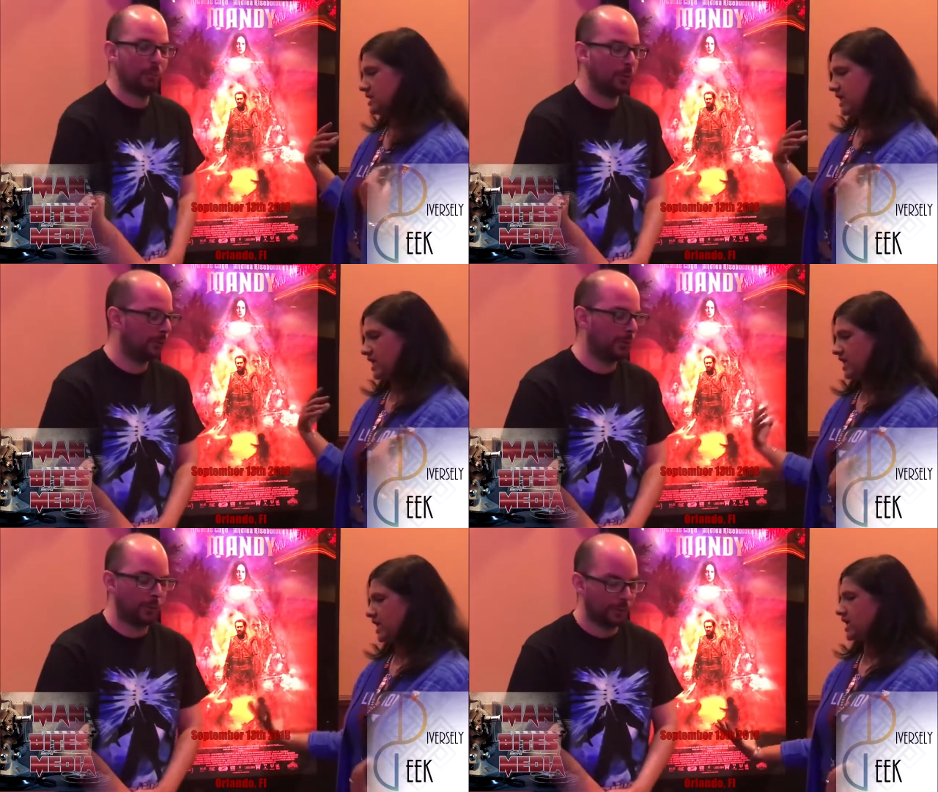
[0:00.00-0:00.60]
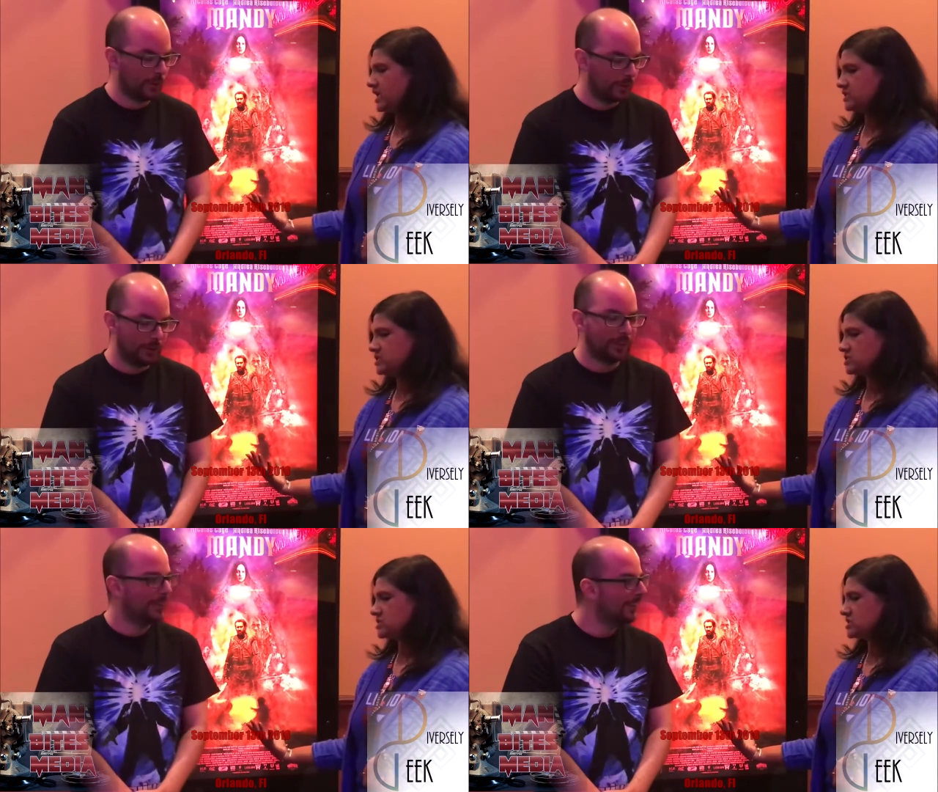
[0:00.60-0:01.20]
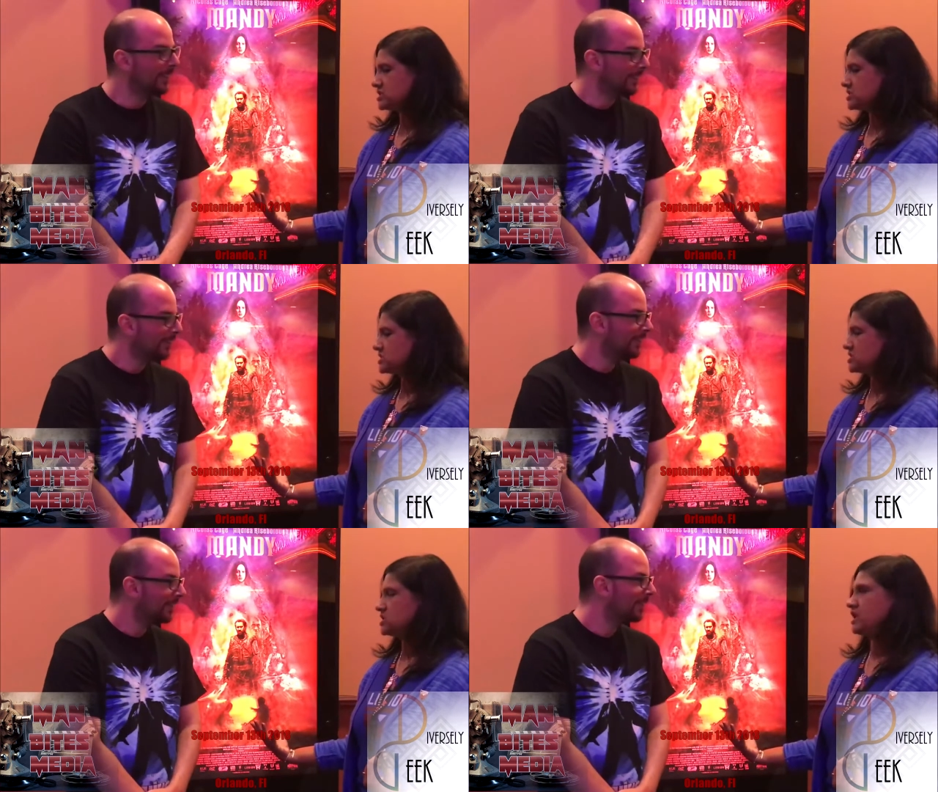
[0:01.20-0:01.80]
Speaker 1: they
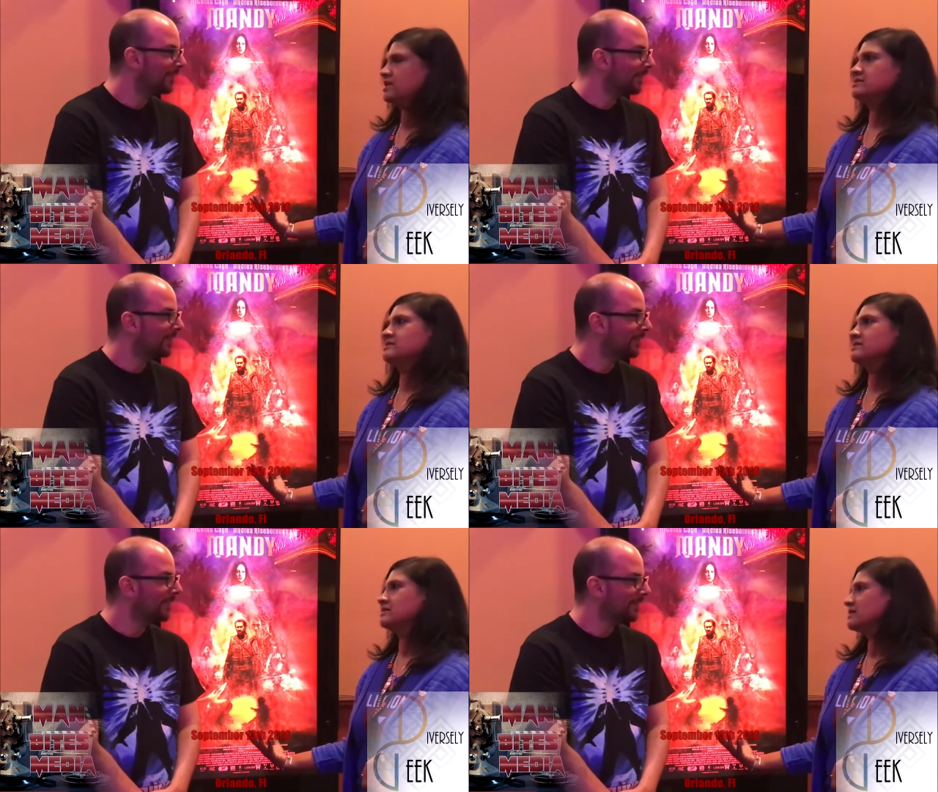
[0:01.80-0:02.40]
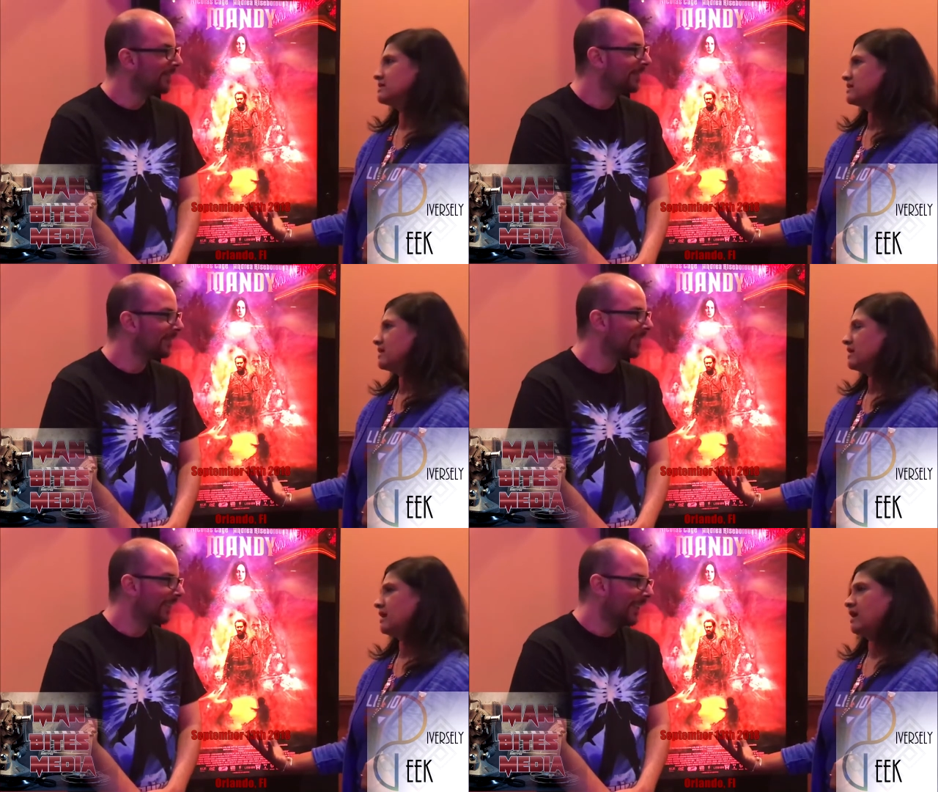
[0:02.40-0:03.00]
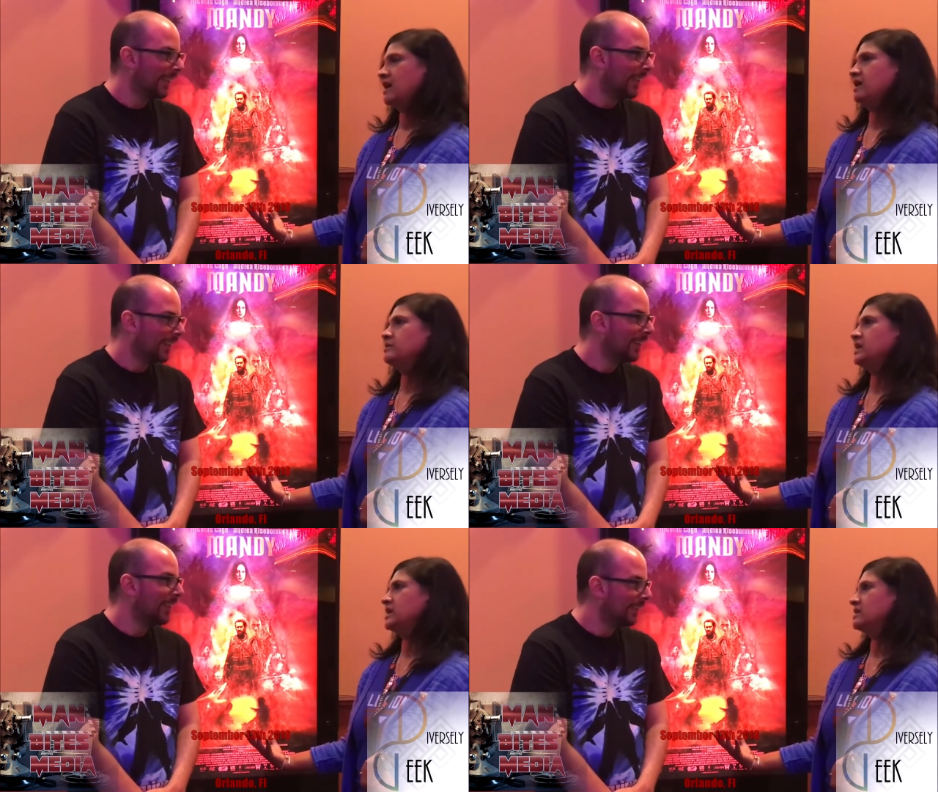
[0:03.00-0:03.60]
jeez. I
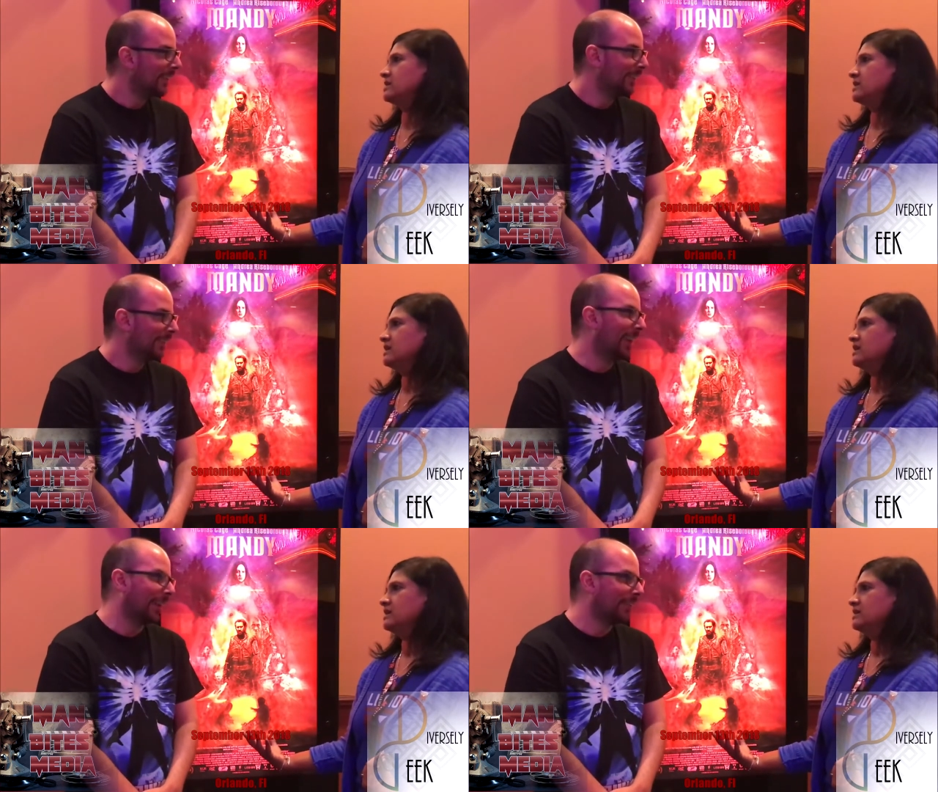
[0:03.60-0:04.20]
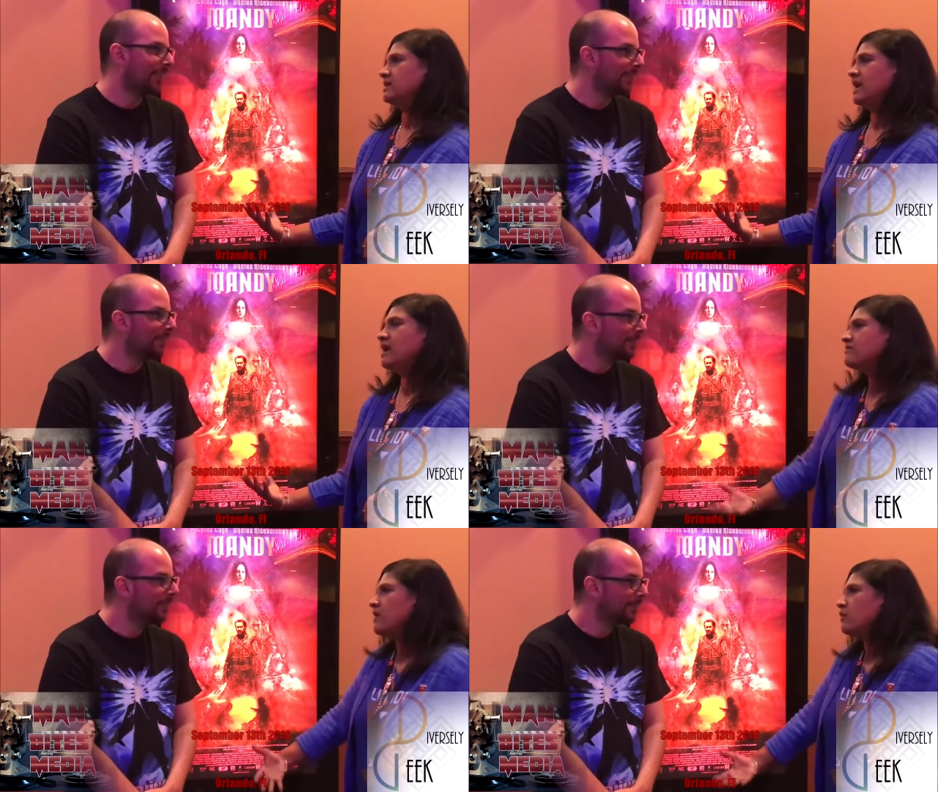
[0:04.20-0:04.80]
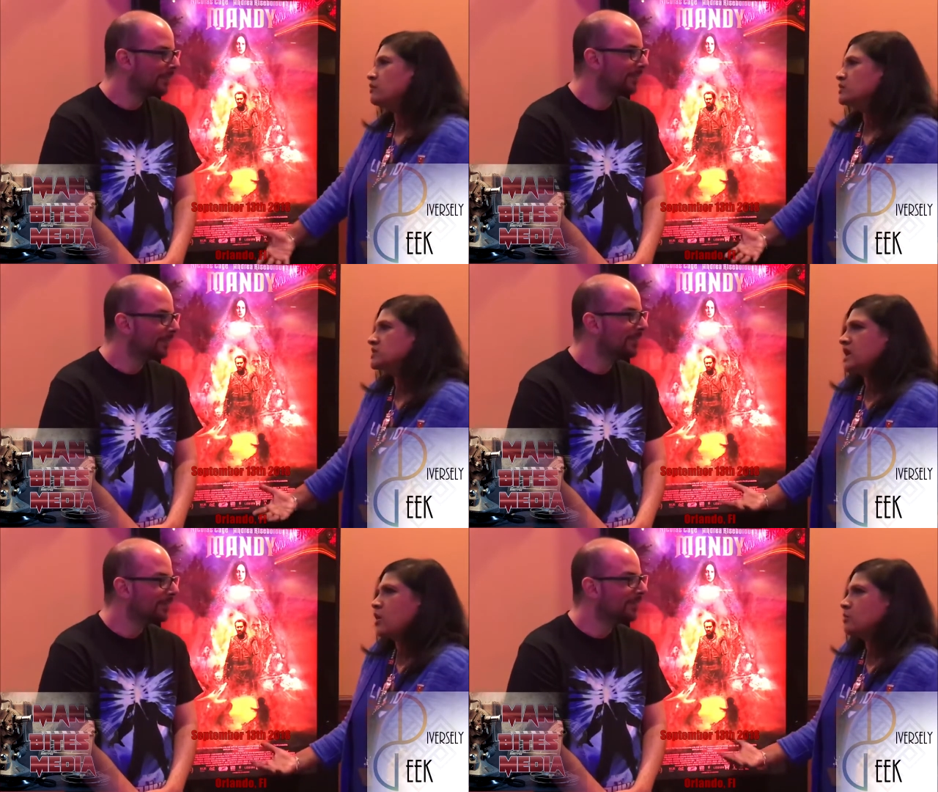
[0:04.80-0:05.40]
mean, yeah. they have
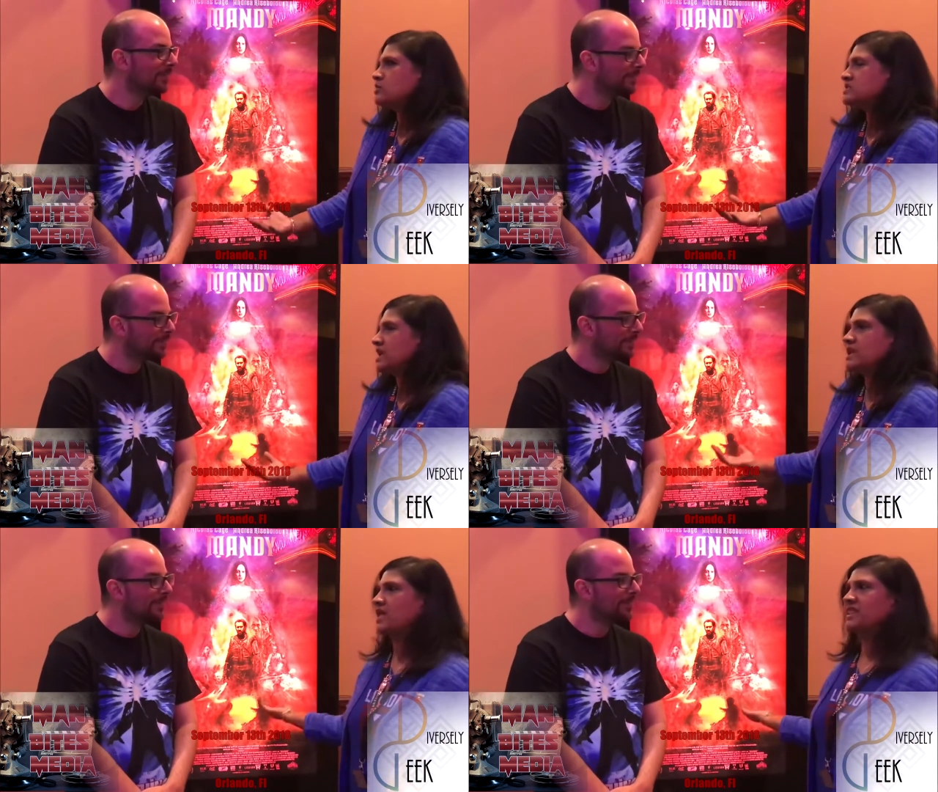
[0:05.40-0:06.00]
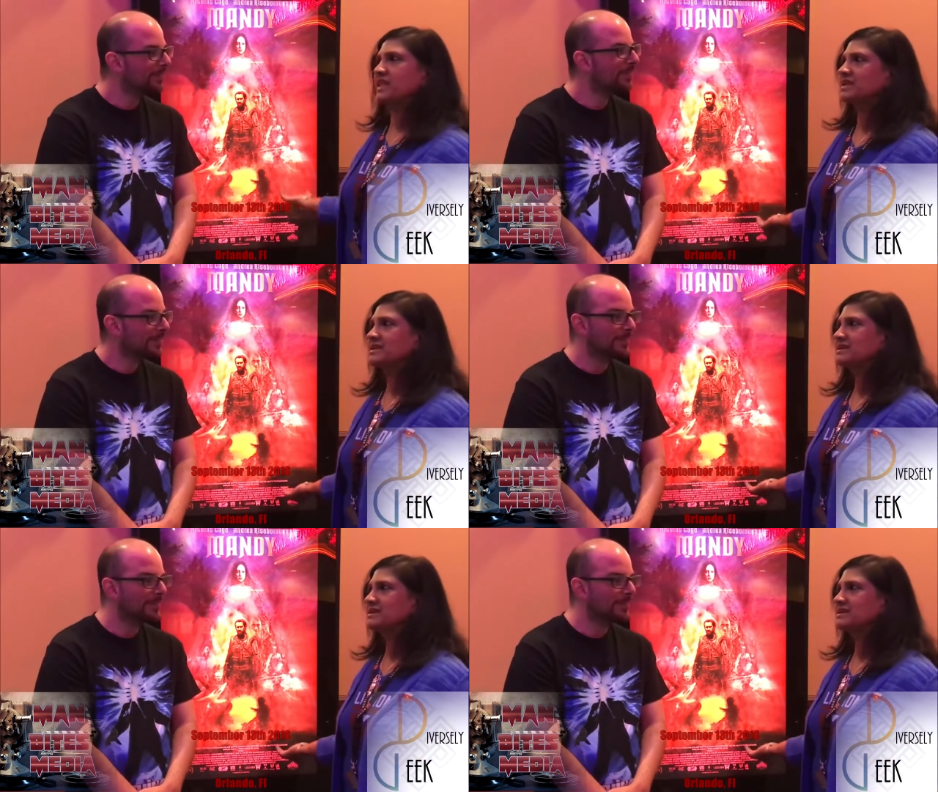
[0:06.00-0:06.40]
almost they almost say nothing